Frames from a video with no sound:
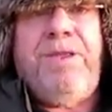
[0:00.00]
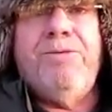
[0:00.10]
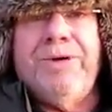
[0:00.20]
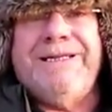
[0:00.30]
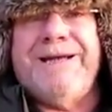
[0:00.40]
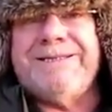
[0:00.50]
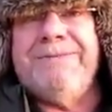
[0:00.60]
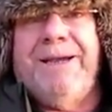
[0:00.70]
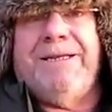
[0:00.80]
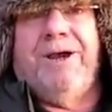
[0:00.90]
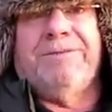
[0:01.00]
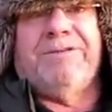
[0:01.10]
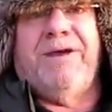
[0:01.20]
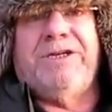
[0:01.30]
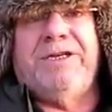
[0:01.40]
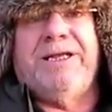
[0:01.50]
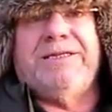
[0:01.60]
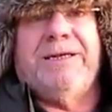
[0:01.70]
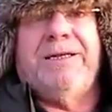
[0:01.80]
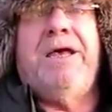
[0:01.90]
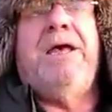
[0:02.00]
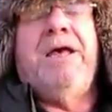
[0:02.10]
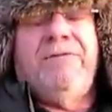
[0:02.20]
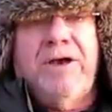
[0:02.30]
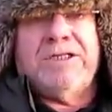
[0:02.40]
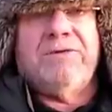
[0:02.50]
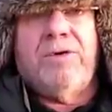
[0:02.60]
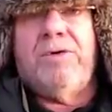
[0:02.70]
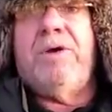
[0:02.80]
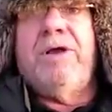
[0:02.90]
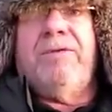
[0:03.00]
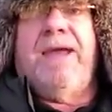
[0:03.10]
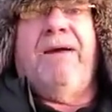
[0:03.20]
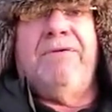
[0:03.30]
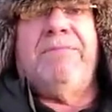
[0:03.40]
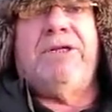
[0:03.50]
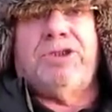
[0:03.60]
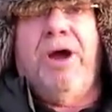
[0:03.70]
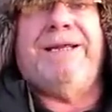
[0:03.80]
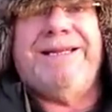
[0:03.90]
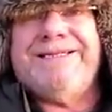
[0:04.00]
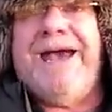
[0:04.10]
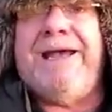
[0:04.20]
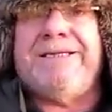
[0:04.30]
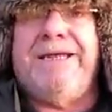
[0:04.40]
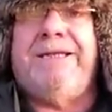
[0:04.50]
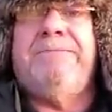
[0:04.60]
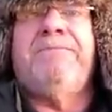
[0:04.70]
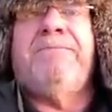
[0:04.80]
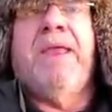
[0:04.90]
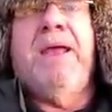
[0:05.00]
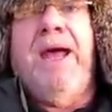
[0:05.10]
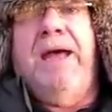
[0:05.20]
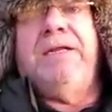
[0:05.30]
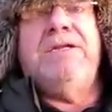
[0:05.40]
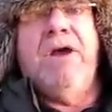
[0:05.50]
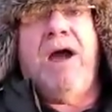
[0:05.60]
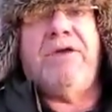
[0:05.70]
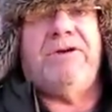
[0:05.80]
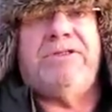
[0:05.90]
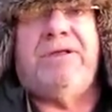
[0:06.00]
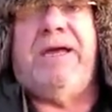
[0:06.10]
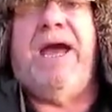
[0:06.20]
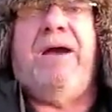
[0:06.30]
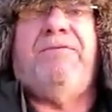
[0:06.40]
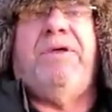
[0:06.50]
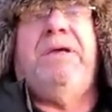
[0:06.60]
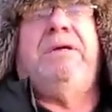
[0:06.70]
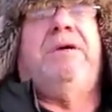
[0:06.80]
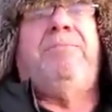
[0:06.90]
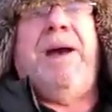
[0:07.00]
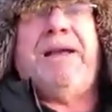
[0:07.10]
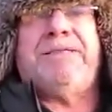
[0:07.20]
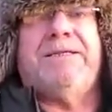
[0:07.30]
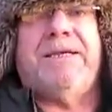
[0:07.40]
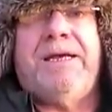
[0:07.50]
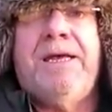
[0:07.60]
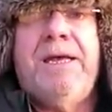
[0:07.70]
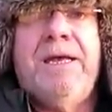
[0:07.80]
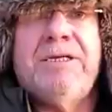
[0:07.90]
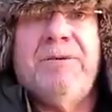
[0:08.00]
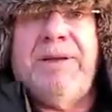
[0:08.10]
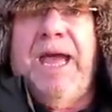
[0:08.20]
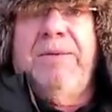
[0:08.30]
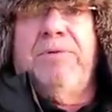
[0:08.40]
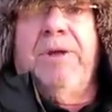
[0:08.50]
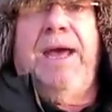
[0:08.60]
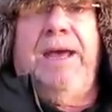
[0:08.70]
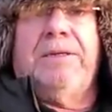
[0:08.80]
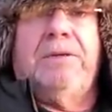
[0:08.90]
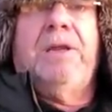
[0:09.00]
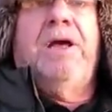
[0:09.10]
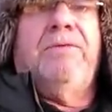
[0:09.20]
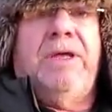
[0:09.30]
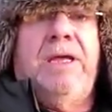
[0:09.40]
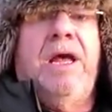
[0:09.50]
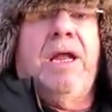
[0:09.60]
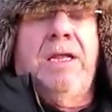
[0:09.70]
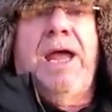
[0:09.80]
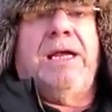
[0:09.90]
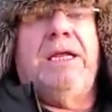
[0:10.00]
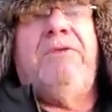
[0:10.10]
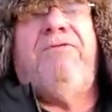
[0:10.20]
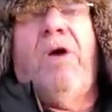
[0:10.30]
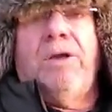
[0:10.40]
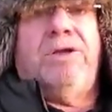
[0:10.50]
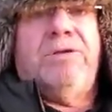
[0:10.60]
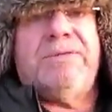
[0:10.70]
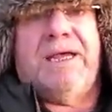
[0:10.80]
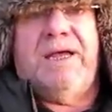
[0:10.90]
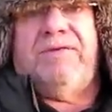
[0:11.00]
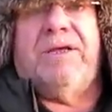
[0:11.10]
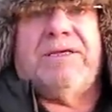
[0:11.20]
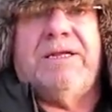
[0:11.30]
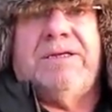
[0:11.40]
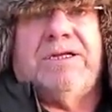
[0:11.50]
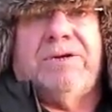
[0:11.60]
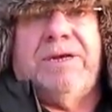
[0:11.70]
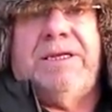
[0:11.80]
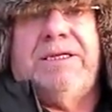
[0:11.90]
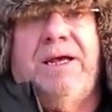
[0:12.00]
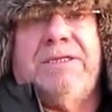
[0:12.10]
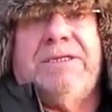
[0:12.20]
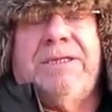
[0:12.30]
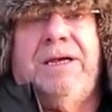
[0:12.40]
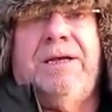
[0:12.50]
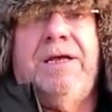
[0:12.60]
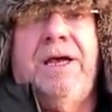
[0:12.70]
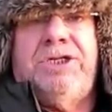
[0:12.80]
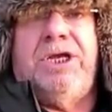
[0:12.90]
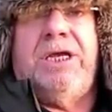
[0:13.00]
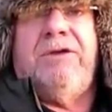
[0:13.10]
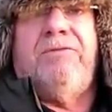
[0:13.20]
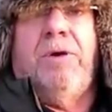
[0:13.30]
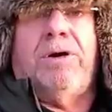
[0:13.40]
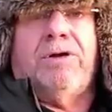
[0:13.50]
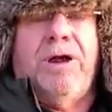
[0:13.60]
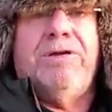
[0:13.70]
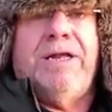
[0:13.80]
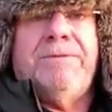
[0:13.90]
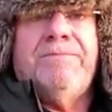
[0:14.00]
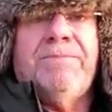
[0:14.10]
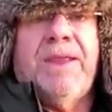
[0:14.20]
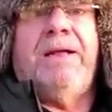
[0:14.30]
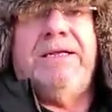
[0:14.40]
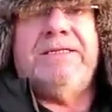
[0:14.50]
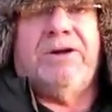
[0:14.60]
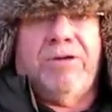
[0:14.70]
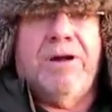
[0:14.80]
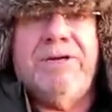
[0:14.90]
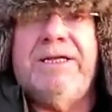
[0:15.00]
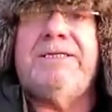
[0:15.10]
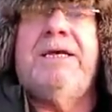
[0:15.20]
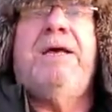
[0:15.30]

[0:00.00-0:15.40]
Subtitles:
What he doesn't make the observation is that, first of all, they haven't been tried and tested, and neither do they have the capacity to be able to handle the likely volumes if this industry does achieve what Cronin and his cronies